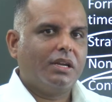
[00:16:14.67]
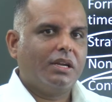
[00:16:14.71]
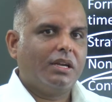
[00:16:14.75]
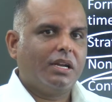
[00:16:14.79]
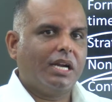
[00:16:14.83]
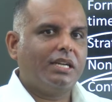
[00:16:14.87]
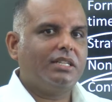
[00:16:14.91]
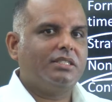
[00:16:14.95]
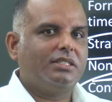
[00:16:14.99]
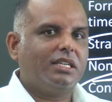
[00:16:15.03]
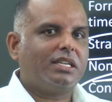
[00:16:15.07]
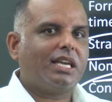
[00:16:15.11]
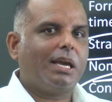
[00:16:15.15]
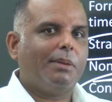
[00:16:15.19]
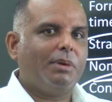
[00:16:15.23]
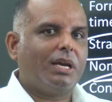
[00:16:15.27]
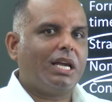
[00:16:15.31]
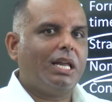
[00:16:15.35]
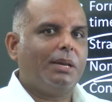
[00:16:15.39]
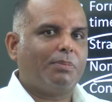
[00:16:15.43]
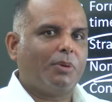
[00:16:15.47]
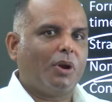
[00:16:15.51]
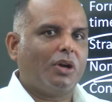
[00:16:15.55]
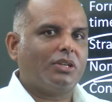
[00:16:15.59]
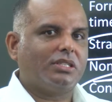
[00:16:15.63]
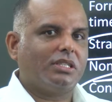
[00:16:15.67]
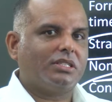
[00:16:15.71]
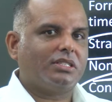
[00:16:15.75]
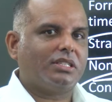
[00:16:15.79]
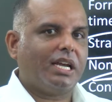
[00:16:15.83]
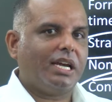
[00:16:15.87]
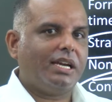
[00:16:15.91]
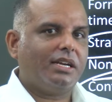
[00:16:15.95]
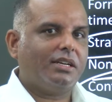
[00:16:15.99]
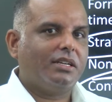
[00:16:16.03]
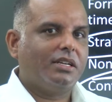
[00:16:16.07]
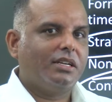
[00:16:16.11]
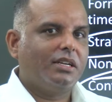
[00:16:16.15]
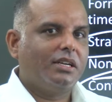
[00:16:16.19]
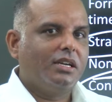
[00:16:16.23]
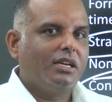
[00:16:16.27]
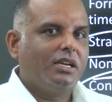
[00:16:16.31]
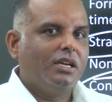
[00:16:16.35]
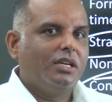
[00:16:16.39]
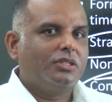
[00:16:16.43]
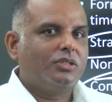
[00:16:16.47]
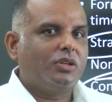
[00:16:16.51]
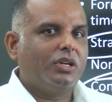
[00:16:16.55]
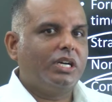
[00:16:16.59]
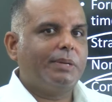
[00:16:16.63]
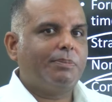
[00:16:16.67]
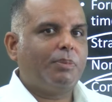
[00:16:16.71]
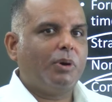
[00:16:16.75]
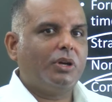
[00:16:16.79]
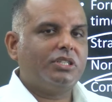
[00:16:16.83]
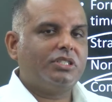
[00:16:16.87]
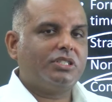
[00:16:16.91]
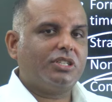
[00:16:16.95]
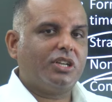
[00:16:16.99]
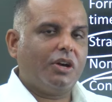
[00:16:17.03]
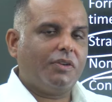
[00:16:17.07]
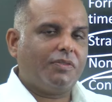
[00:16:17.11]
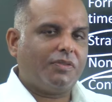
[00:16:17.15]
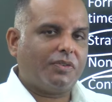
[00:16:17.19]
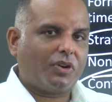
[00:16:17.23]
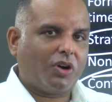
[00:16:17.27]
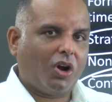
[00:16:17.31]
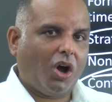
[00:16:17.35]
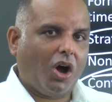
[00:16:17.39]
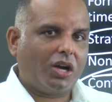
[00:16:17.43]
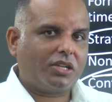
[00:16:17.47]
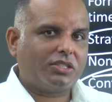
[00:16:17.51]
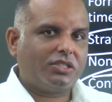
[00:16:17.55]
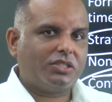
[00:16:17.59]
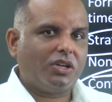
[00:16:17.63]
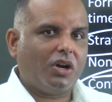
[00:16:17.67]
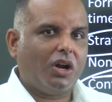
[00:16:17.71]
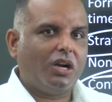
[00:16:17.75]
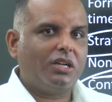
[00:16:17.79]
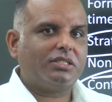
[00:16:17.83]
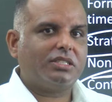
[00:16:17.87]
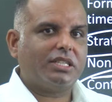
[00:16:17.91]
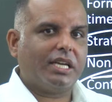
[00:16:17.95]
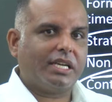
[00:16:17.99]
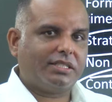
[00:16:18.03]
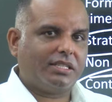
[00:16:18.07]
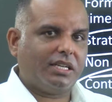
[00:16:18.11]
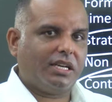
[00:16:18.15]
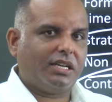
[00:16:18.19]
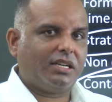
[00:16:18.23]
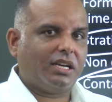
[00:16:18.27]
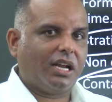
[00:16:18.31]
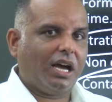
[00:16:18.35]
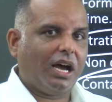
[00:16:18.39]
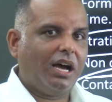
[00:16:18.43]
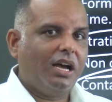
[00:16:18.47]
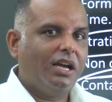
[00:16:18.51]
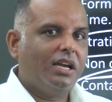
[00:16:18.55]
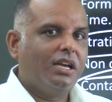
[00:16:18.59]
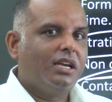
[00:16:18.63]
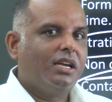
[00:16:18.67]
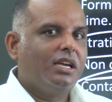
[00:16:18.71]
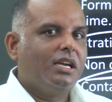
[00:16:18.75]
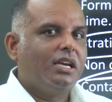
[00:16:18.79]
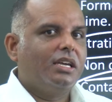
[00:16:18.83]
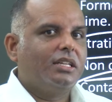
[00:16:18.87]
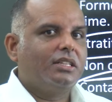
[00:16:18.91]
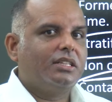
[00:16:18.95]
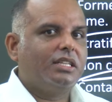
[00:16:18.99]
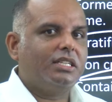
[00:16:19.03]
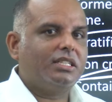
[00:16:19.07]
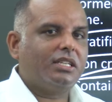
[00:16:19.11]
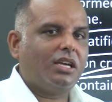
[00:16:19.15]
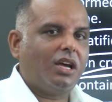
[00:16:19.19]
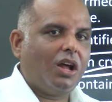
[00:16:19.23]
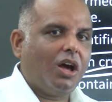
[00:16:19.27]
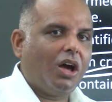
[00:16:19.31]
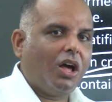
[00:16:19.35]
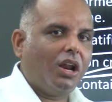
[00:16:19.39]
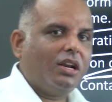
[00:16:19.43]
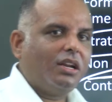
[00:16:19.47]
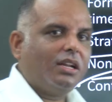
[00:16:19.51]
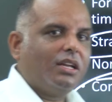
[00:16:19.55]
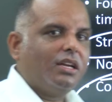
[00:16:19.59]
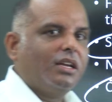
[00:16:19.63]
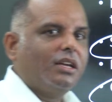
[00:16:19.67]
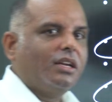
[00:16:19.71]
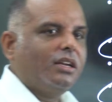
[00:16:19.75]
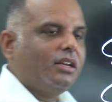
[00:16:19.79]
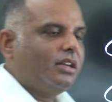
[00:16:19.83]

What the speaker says: that is a chemical process, right? So deposition of rock salts, etc. These are all